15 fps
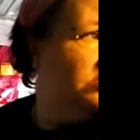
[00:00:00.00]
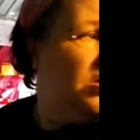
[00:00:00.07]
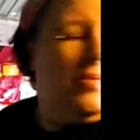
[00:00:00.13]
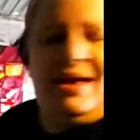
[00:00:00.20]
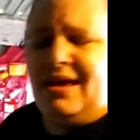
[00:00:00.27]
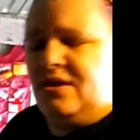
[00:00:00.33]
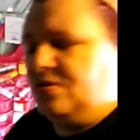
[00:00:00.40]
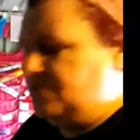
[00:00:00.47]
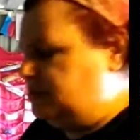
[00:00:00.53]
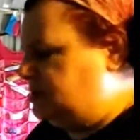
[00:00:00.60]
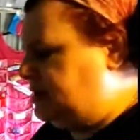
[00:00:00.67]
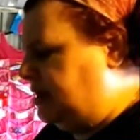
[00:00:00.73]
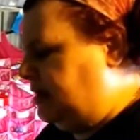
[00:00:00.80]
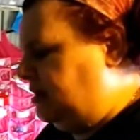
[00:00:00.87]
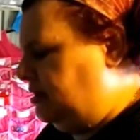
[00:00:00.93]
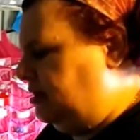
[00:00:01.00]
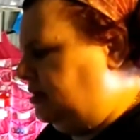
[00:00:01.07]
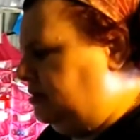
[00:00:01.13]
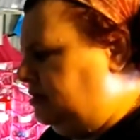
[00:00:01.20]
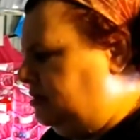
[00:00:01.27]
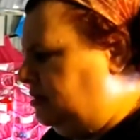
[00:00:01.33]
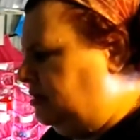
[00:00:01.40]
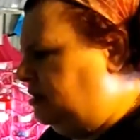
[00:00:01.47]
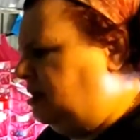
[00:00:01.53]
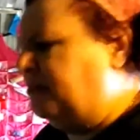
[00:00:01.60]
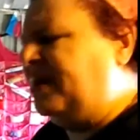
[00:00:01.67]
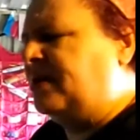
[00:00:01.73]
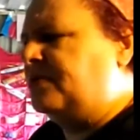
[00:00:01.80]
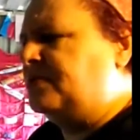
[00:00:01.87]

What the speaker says: I might have used it. I